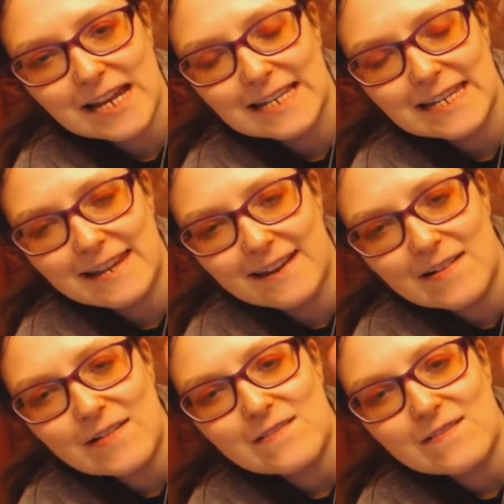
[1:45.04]

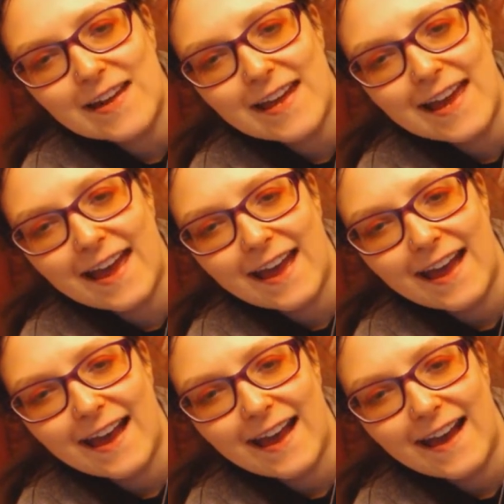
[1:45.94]
fighty
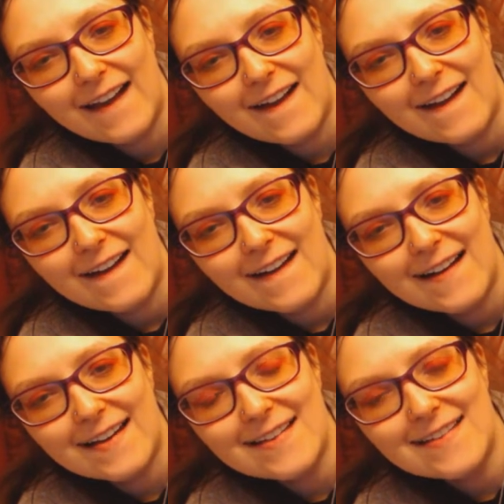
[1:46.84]
outfit.
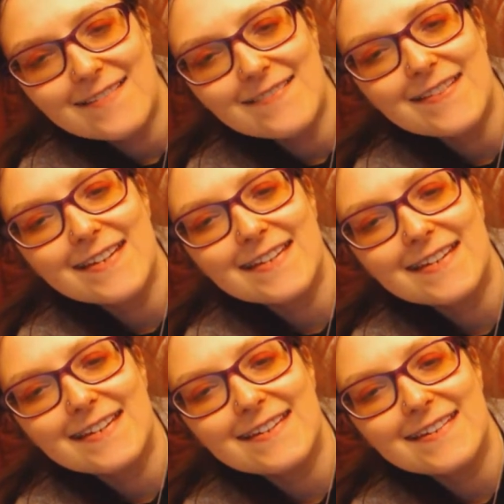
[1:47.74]
And he's
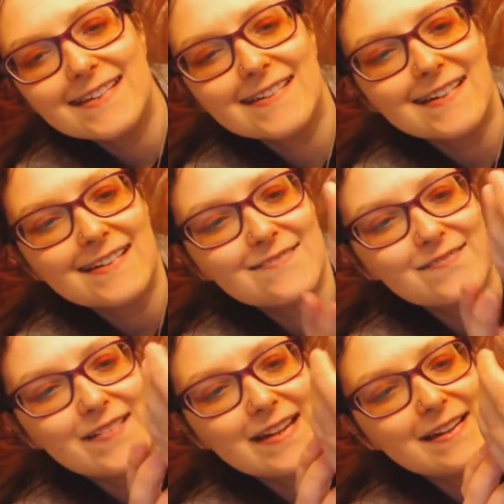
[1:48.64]
really cute.
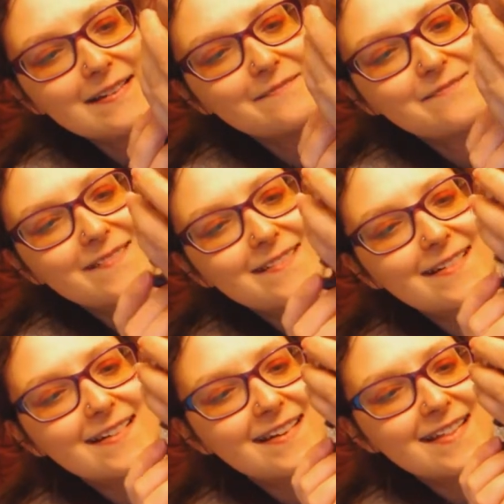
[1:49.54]
I love him.
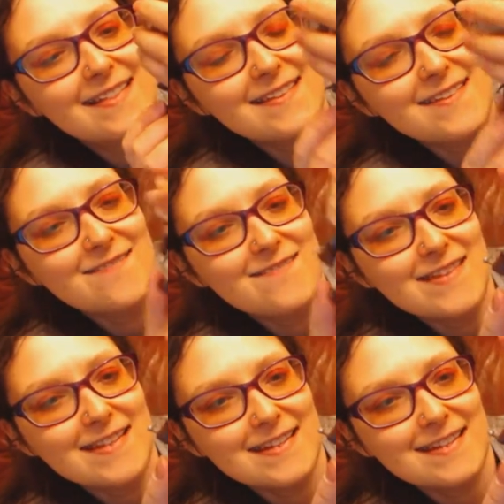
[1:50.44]

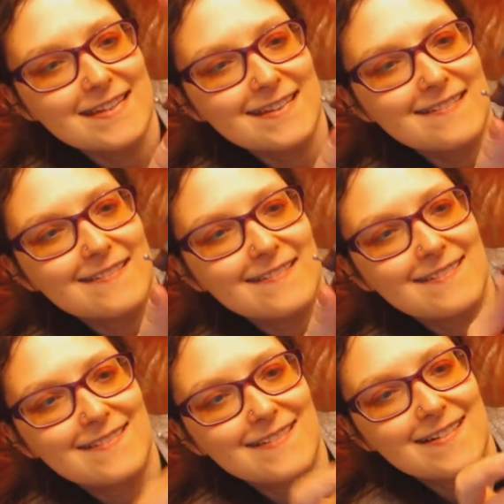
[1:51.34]
He's really
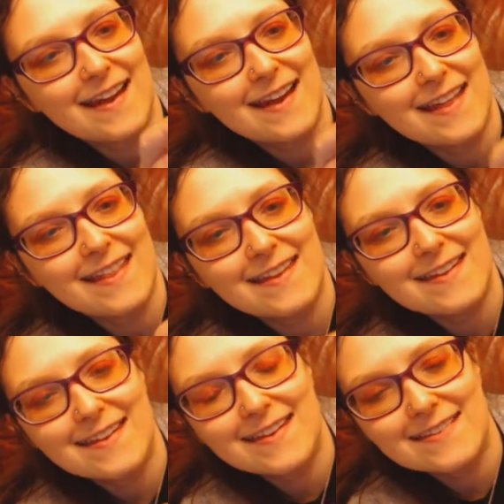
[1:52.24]
cute.
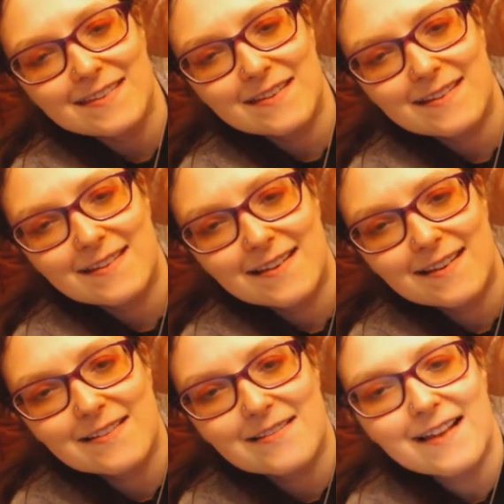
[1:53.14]
Then his
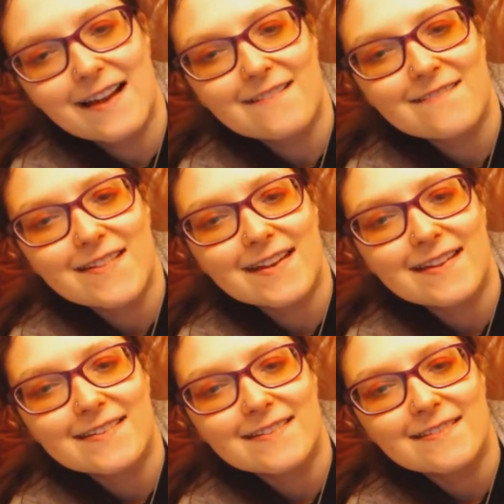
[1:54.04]

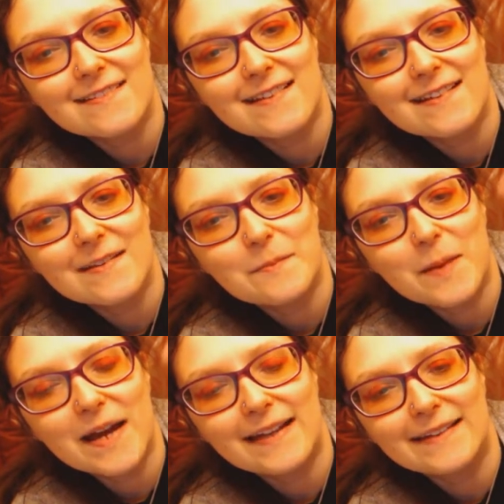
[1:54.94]
outfit has
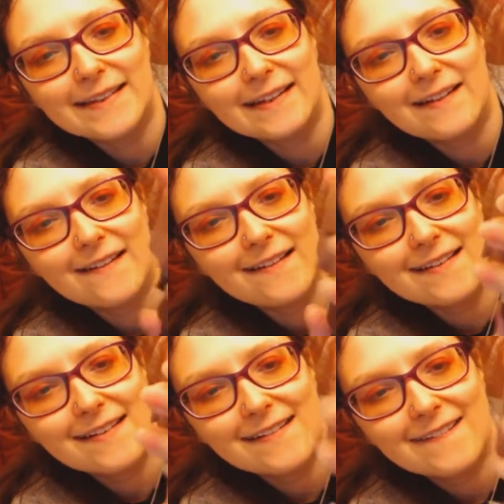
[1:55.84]
got the patterning
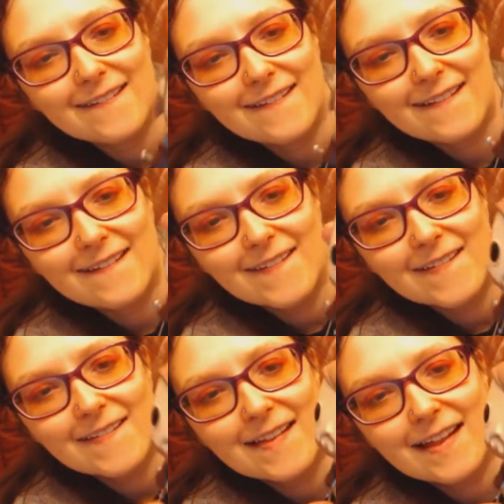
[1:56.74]
on.
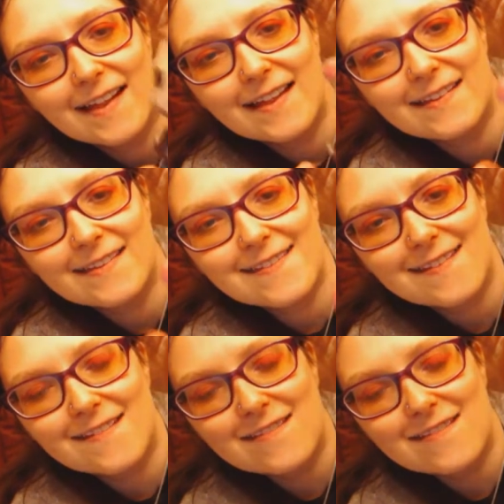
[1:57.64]
And